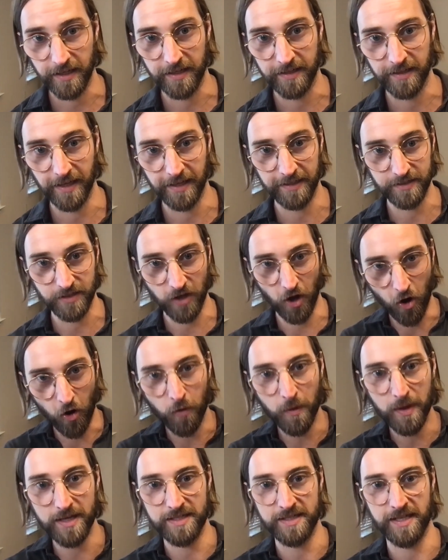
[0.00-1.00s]
that is
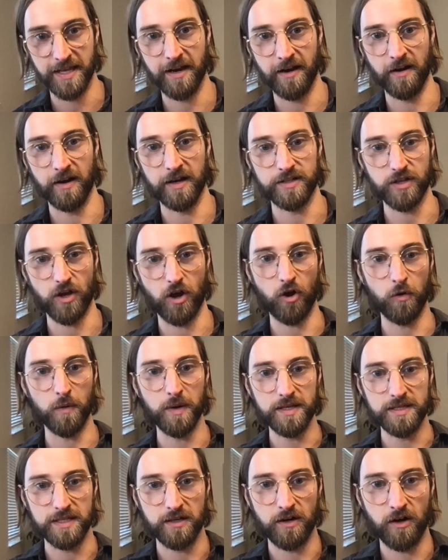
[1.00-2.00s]
always there. It's
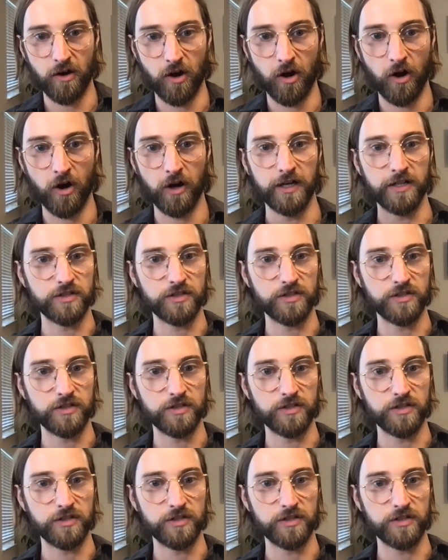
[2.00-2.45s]
always in our heart.